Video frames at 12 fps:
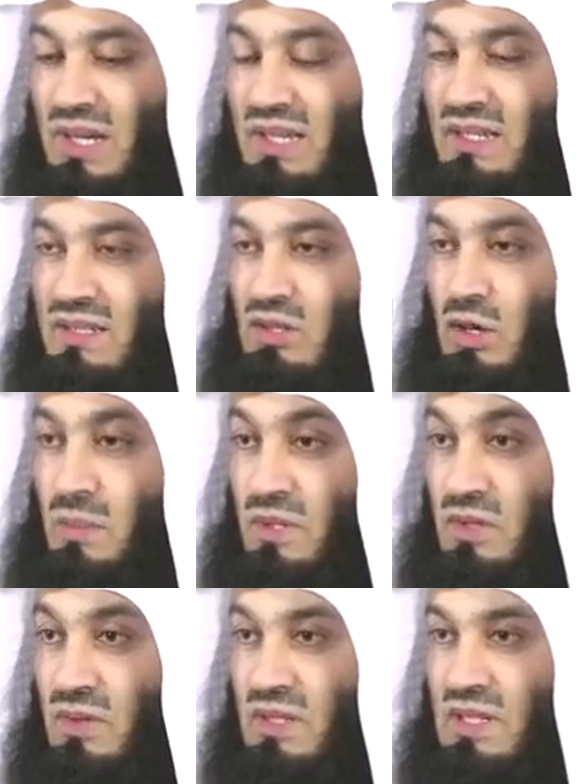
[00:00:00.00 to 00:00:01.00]
brilliant
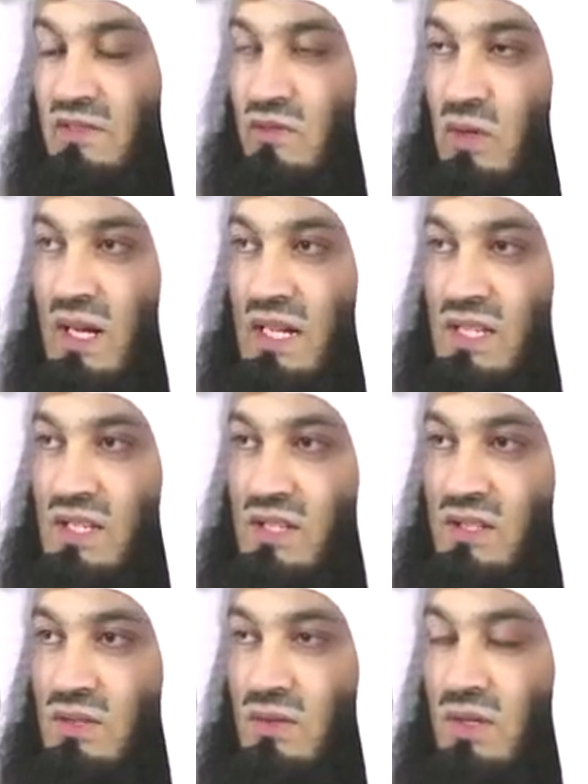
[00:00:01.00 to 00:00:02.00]
opportunity for
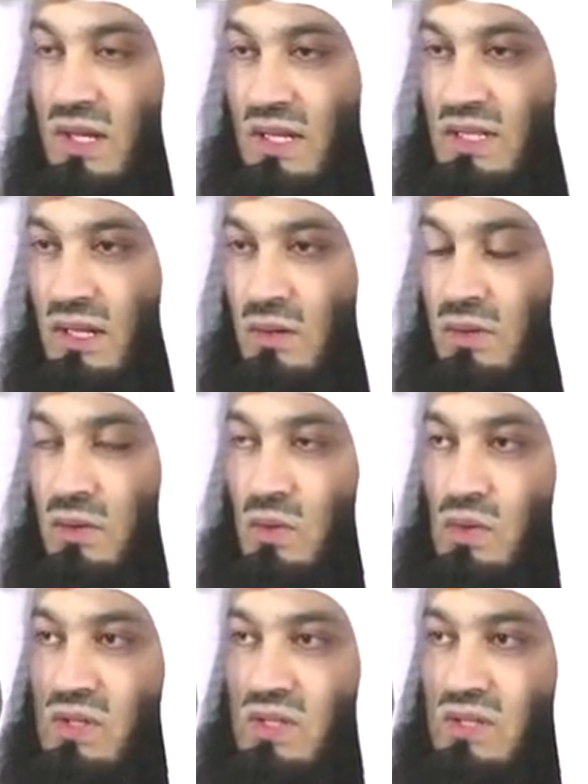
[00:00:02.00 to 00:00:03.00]
us to collect our
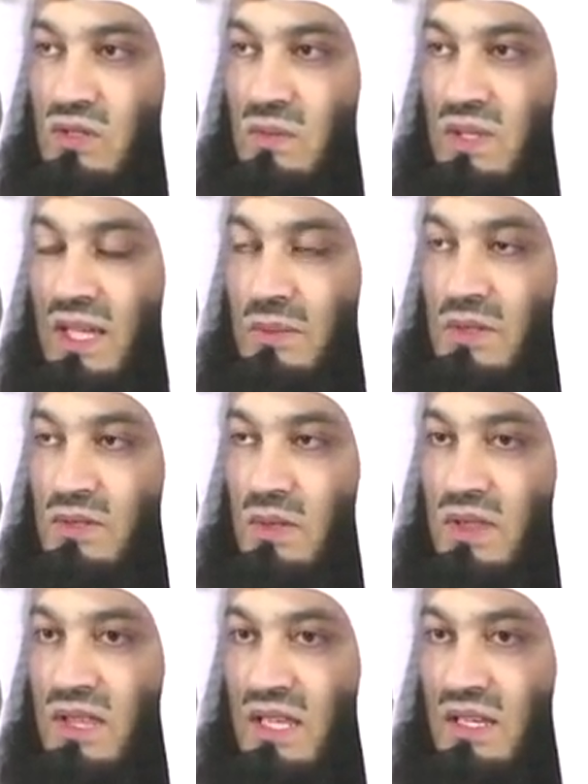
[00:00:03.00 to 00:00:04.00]
thoughts, to be
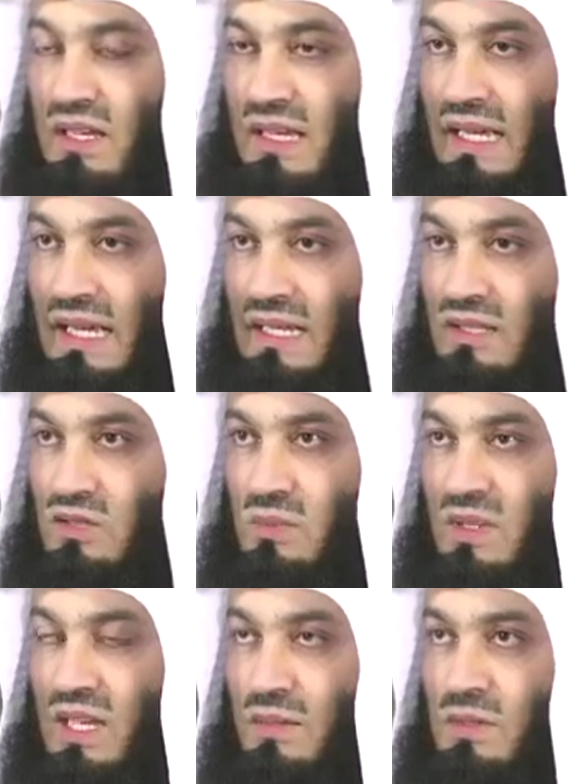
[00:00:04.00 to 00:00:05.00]
able to think
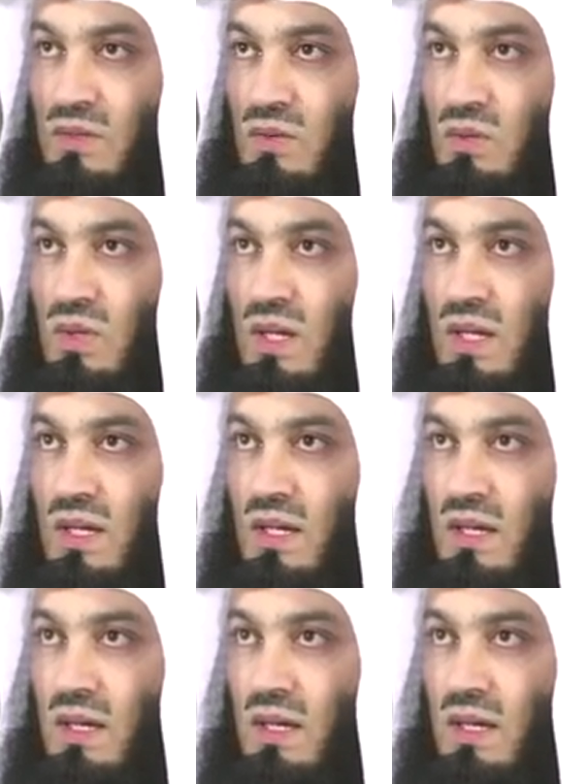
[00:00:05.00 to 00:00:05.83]
ahead, to be able to